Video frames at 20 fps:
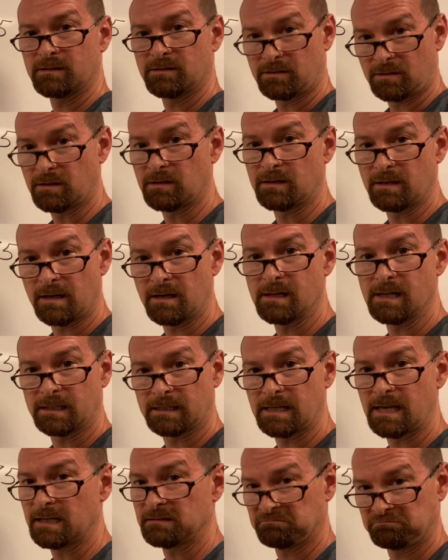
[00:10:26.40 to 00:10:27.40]
You could have done it like
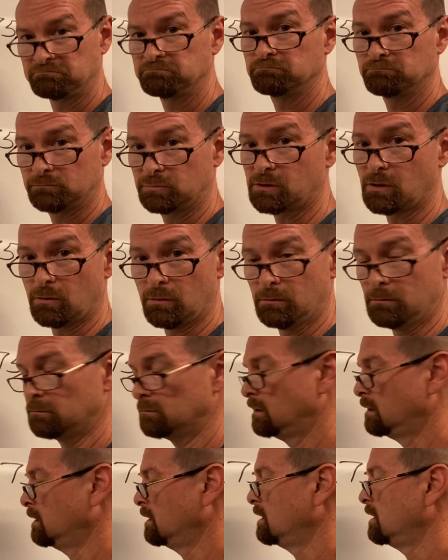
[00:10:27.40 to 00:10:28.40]
that. It's cool.
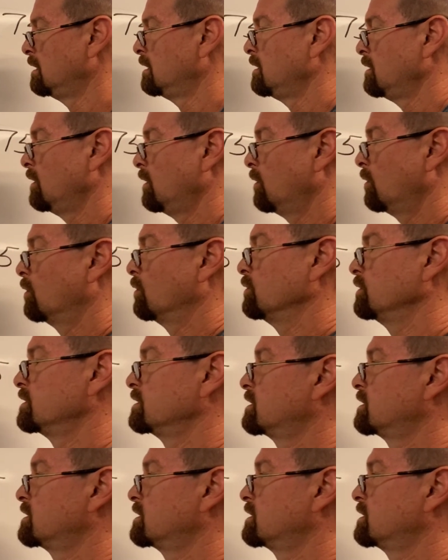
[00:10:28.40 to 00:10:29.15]
Or you